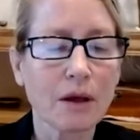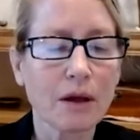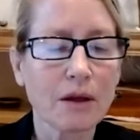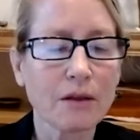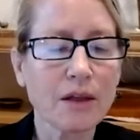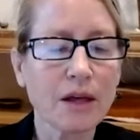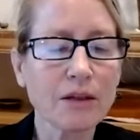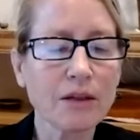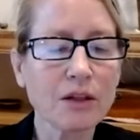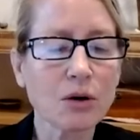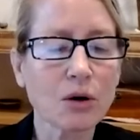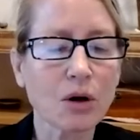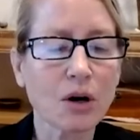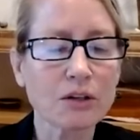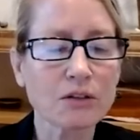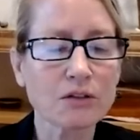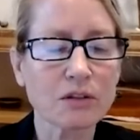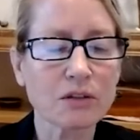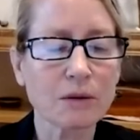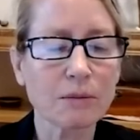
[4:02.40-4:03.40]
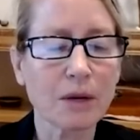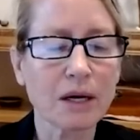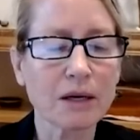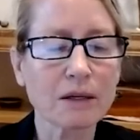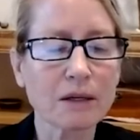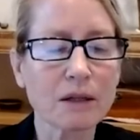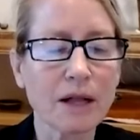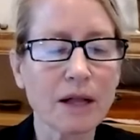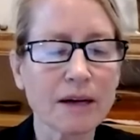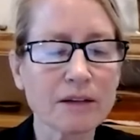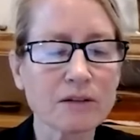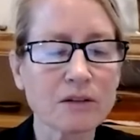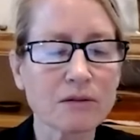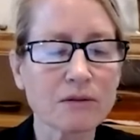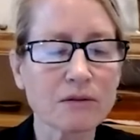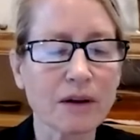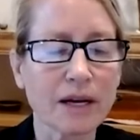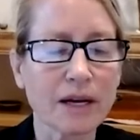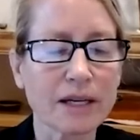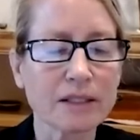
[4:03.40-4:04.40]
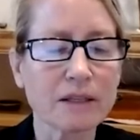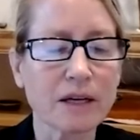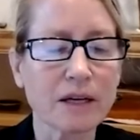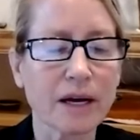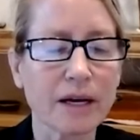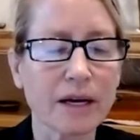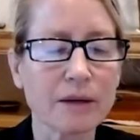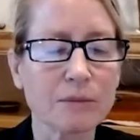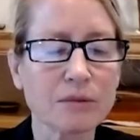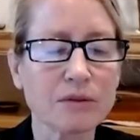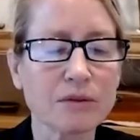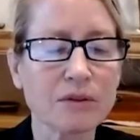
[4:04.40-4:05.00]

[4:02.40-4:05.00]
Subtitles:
Then there are some unclassified types.